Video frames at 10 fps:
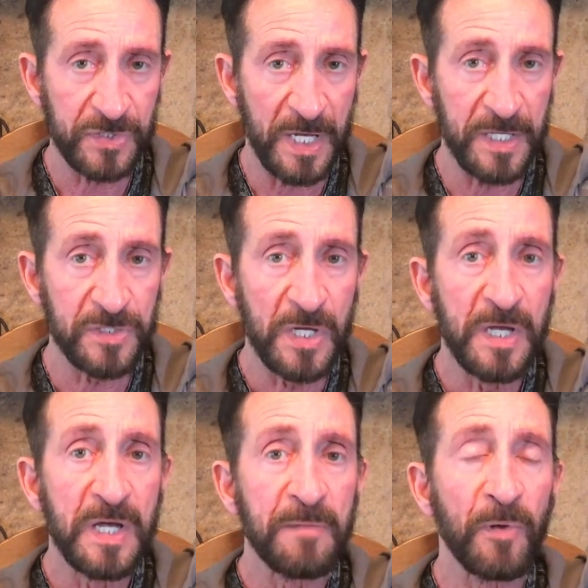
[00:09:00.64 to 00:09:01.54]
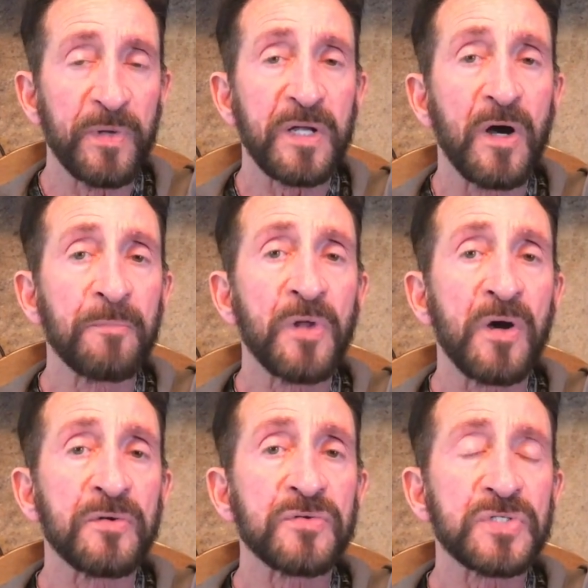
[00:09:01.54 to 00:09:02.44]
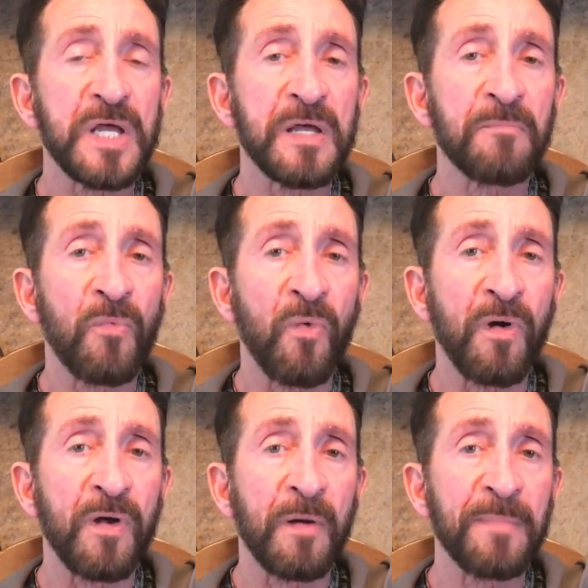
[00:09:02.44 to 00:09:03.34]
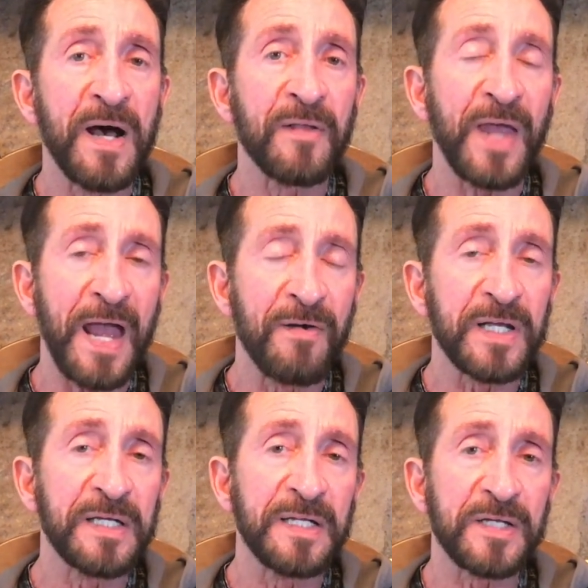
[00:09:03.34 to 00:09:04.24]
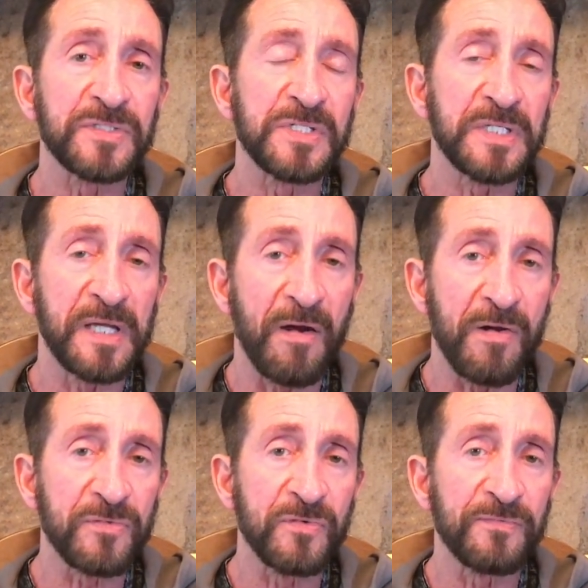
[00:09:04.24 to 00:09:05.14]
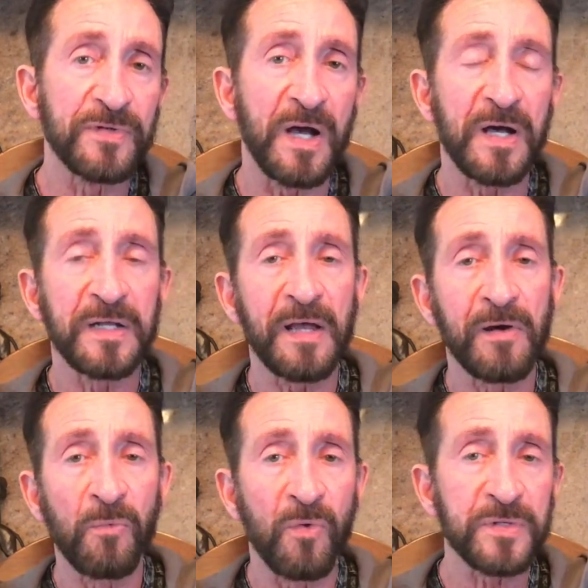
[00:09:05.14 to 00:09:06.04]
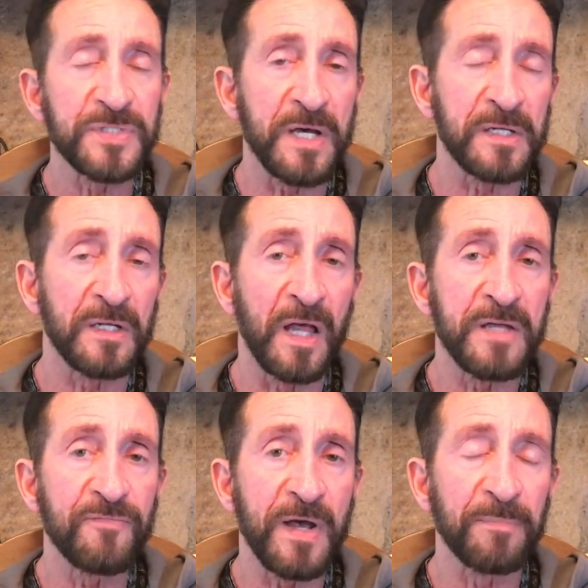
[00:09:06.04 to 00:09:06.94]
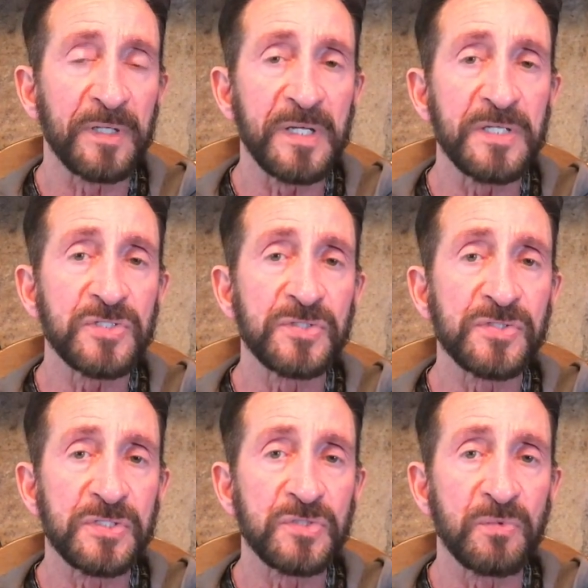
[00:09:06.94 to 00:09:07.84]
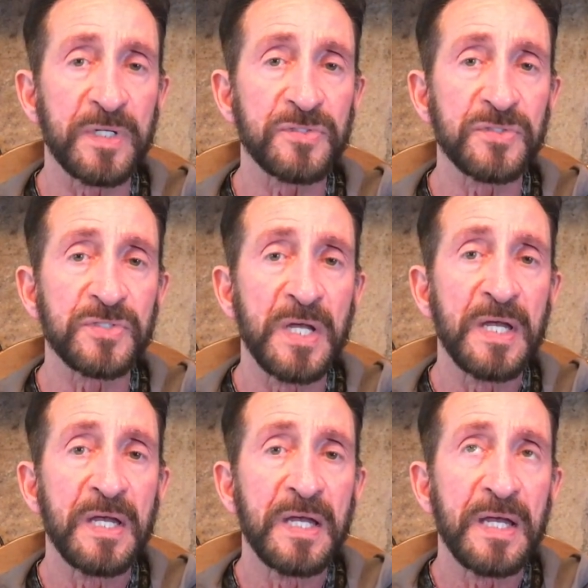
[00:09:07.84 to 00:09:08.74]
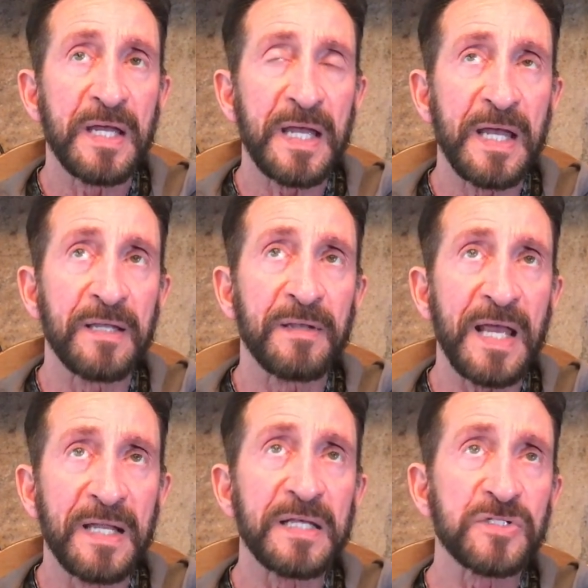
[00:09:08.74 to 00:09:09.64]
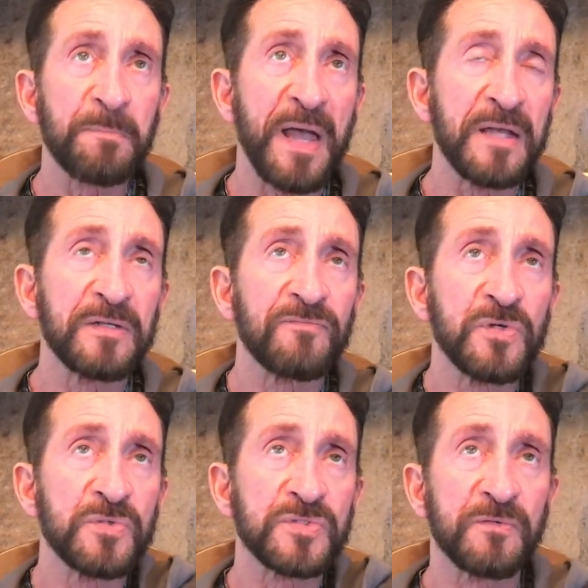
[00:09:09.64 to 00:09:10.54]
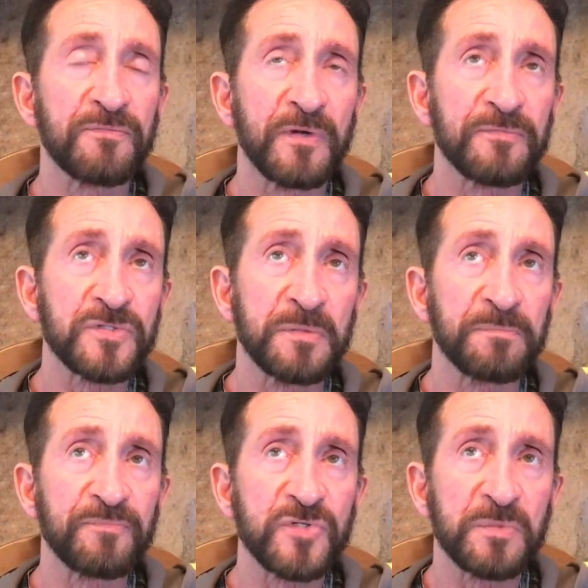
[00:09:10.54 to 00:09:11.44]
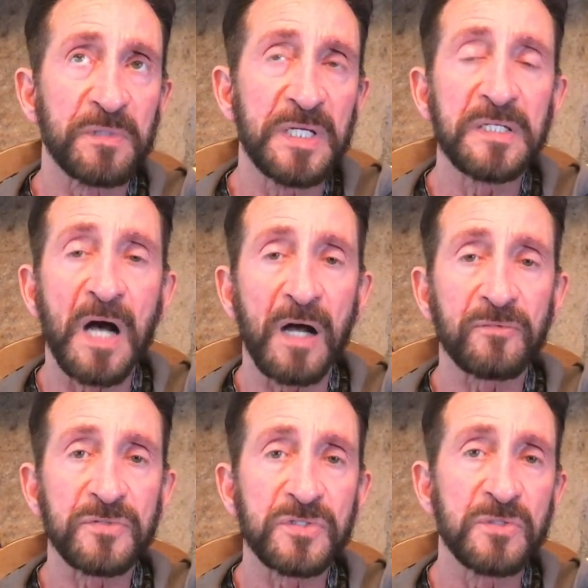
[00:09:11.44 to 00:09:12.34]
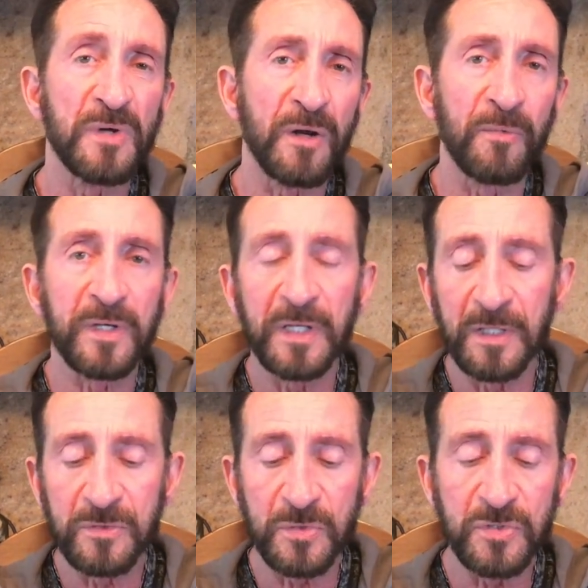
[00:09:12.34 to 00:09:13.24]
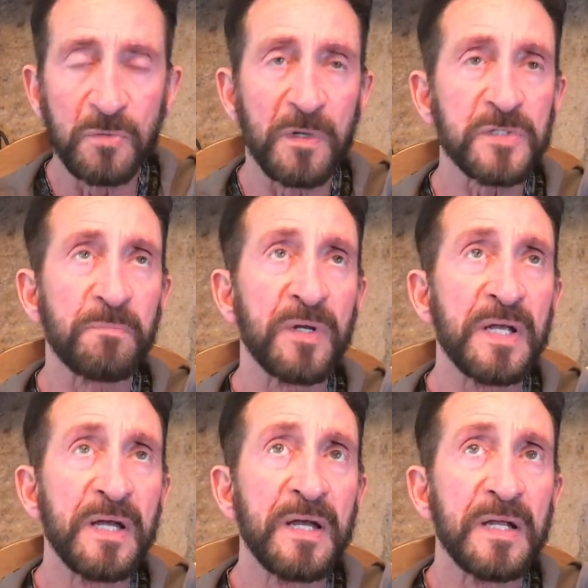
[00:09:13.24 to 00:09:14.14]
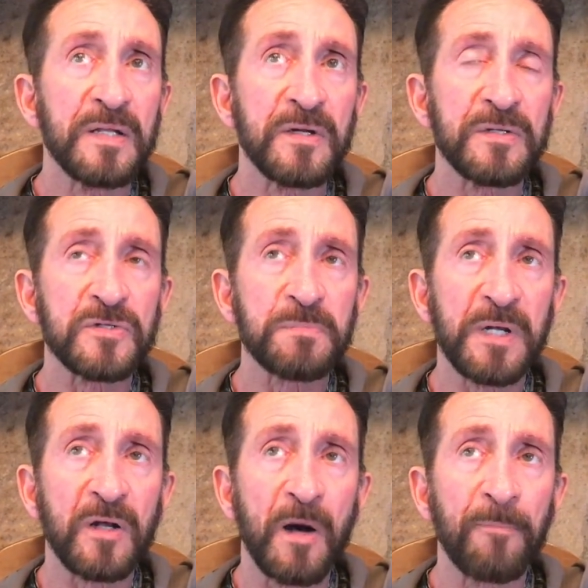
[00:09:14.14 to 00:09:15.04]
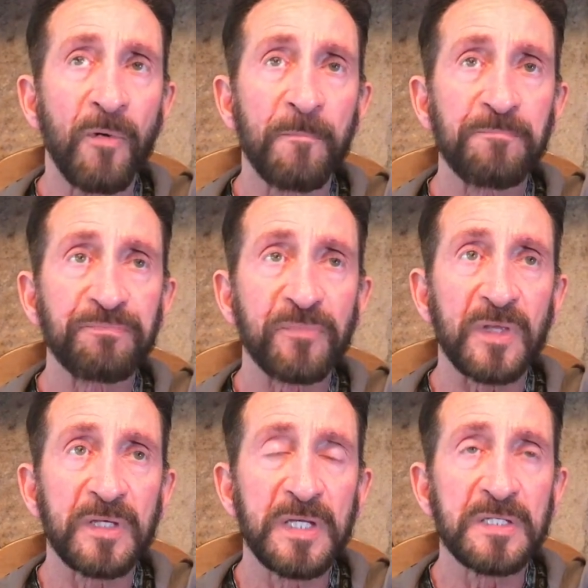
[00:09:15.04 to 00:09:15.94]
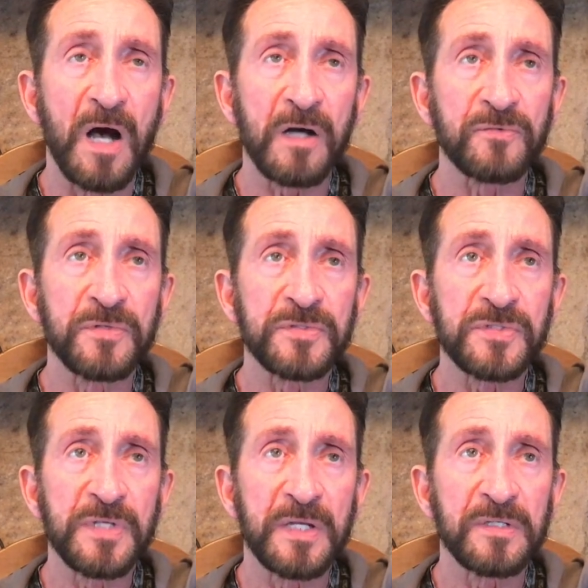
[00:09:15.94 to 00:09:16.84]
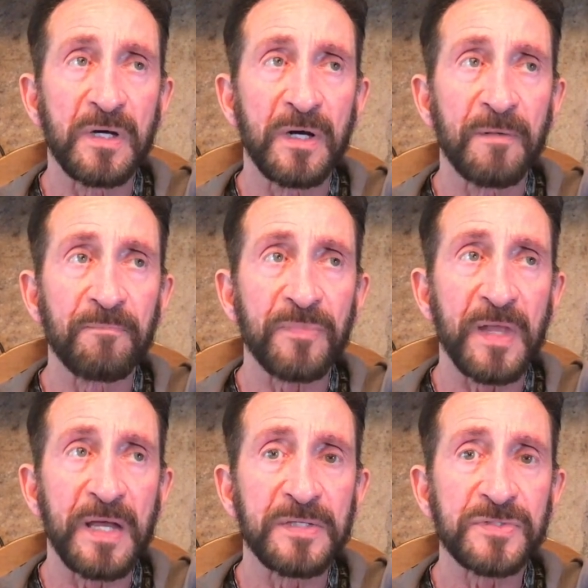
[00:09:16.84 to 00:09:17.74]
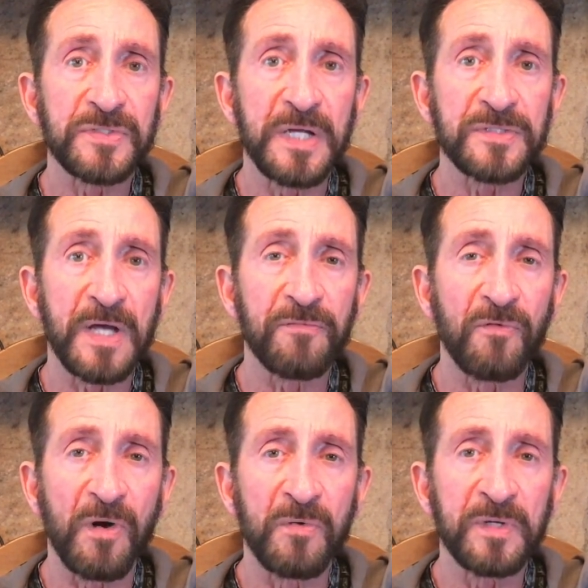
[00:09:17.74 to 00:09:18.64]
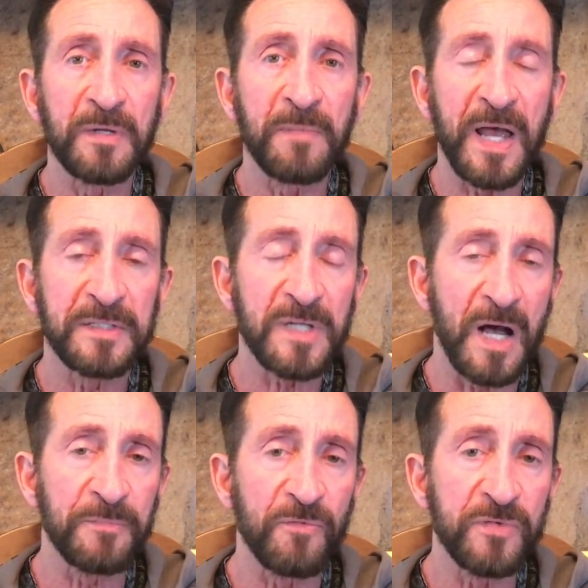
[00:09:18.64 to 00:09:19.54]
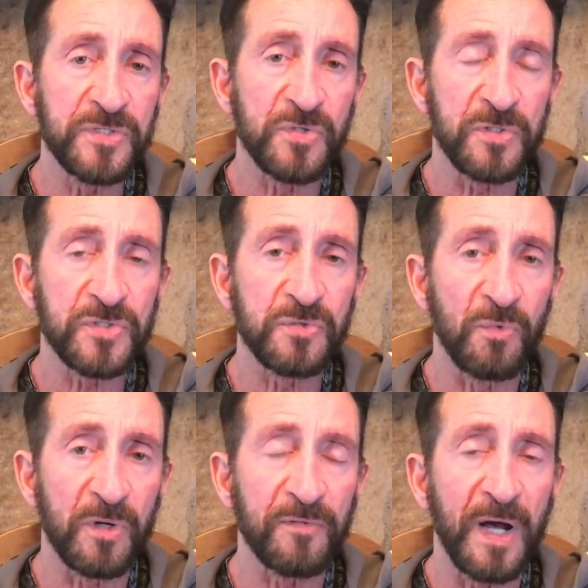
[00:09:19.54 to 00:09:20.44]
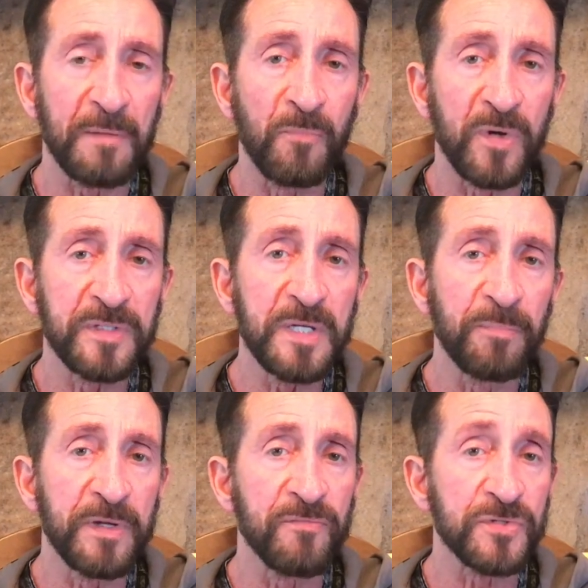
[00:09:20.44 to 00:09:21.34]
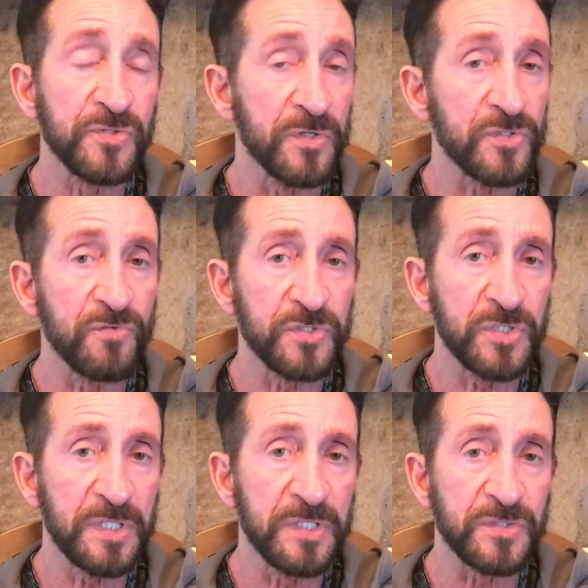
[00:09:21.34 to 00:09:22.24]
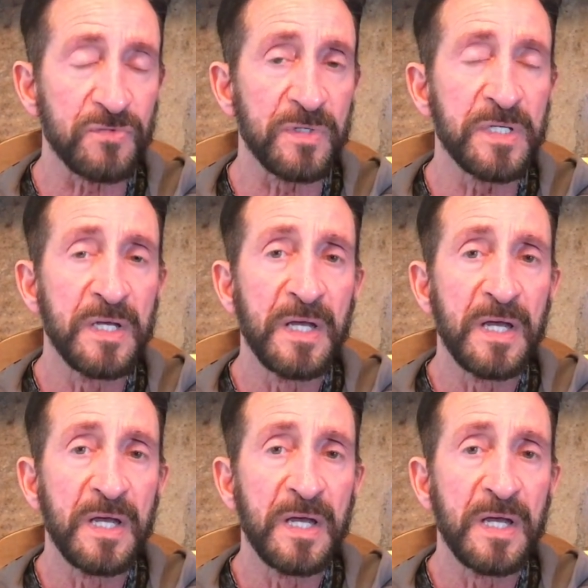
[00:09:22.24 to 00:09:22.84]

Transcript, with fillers: stage. But we come to understand more about how it connects to the character of God, how it works out in life application situations, and, and expanded views of, of some, some key doctrines too. I don't want to get into it too much, but there, has been a couple key doctrines that um, as, as I've grown and had time to research the Word of God more deeply, research Christian history,